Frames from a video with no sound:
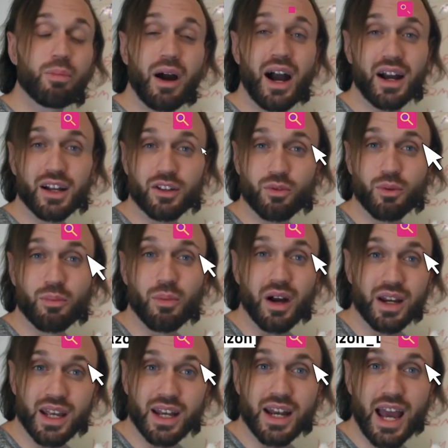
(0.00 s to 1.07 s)
pockets with
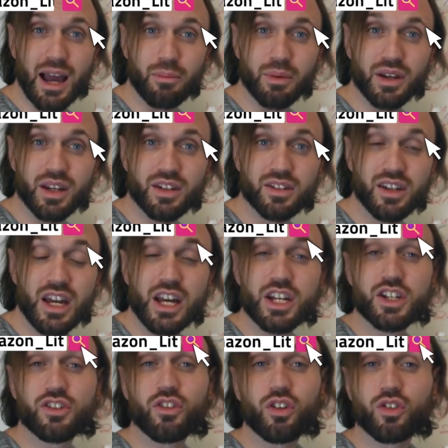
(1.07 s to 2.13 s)
money and happiness,
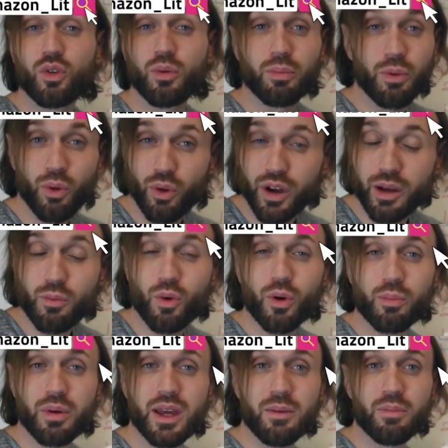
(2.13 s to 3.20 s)
she's also employing more
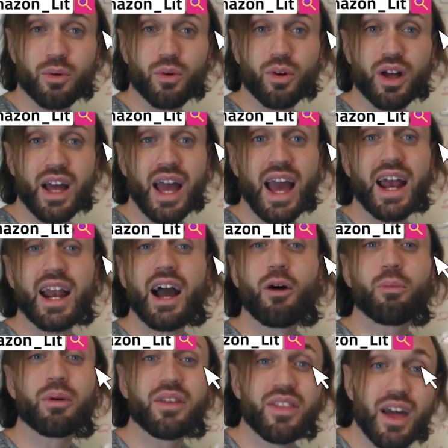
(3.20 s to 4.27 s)
people and
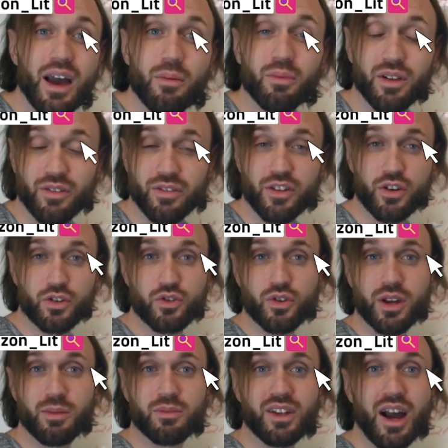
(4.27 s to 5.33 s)
helping them live their
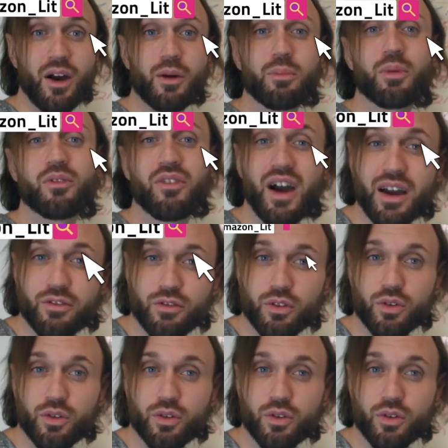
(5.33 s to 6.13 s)
dreams out and provide